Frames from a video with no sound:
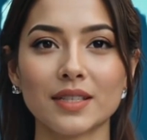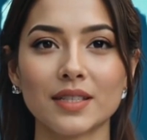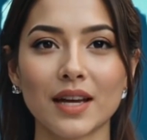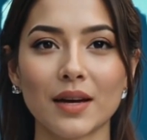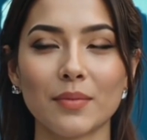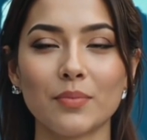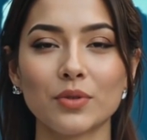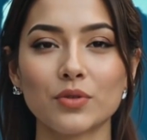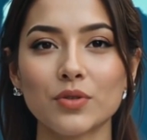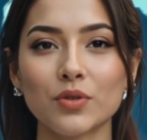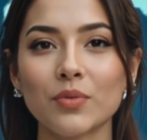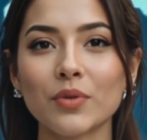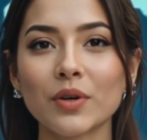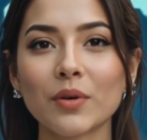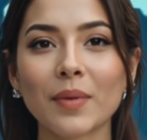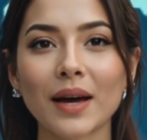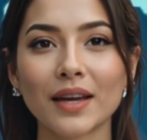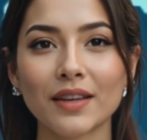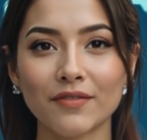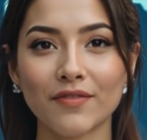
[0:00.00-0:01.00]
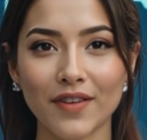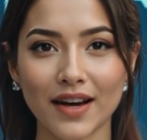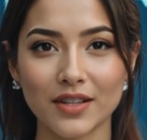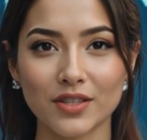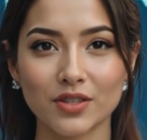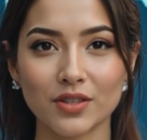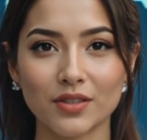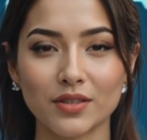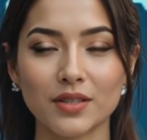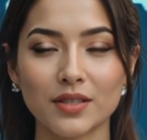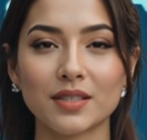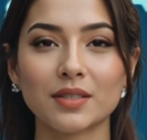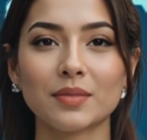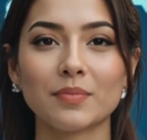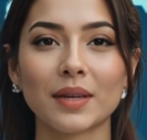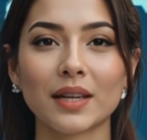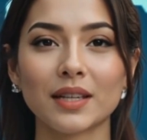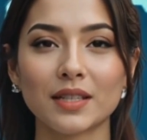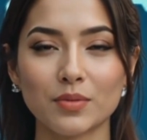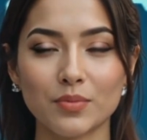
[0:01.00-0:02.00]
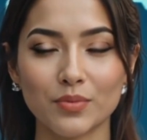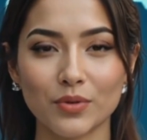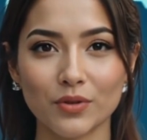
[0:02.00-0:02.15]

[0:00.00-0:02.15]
samples from your manufacturer to submit as